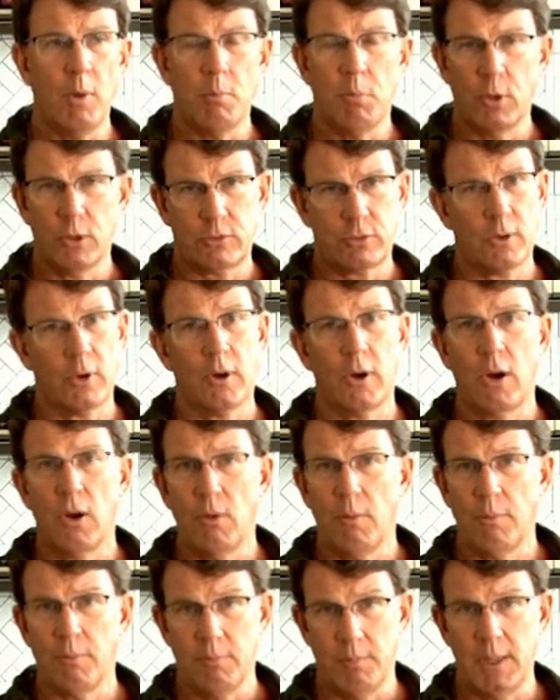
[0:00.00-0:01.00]
butcher our
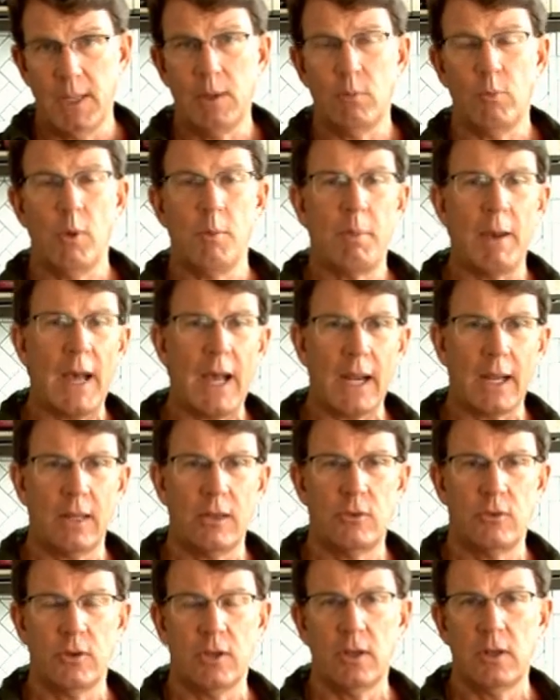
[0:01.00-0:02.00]
own meat, we
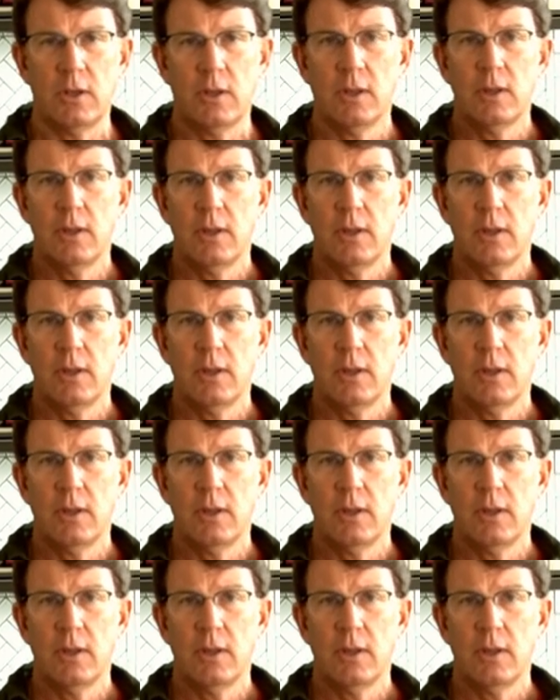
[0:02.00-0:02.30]
package it,